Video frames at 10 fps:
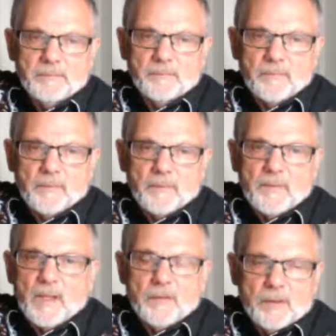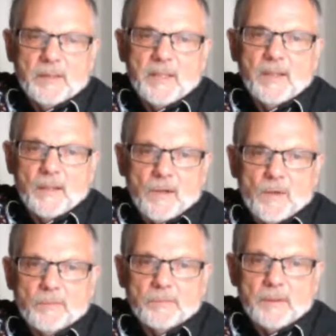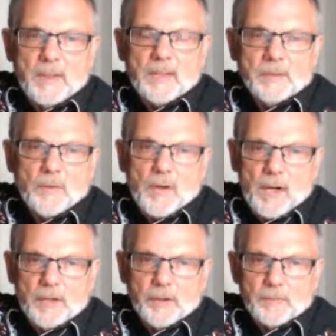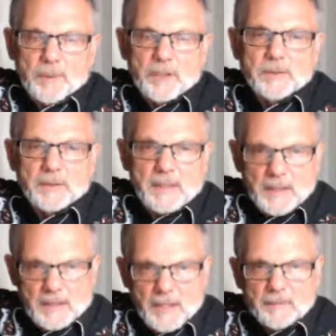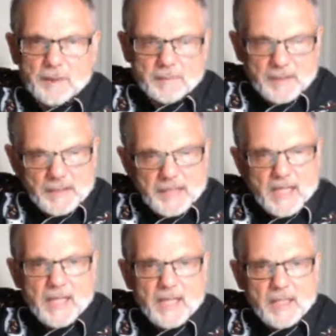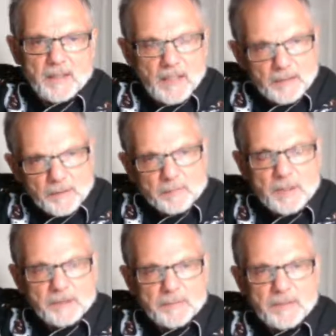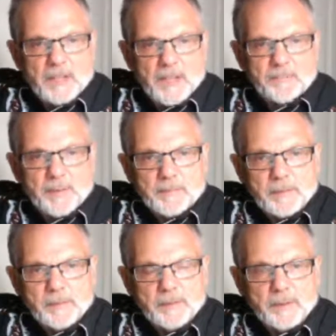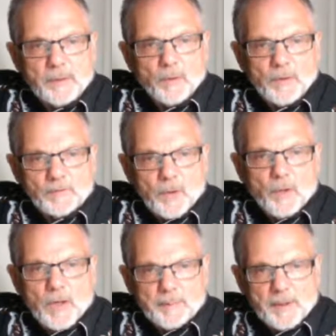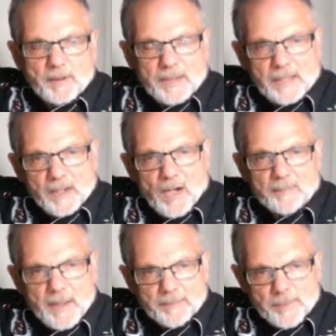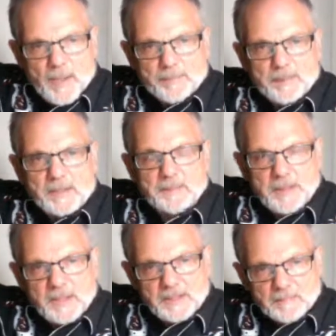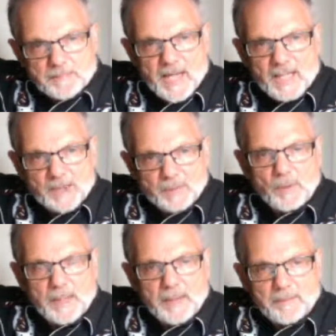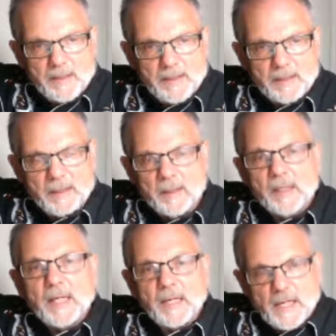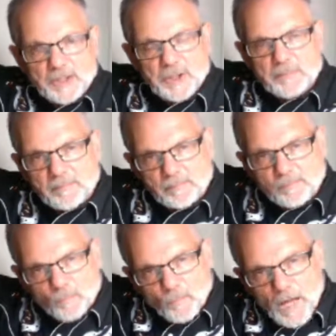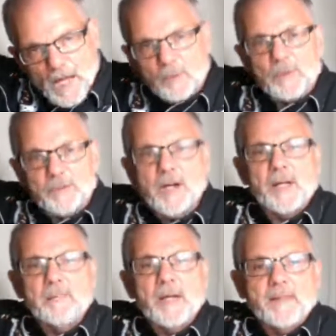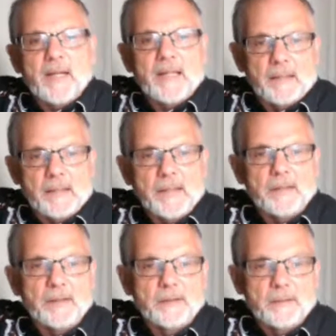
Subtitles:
They couldn't get a loan. And so our New Brunswick young people, Acadian and New Brunswick young people who have grown up here, cannot buy properties because the banks won't lend them money. And I would try to make that illegal.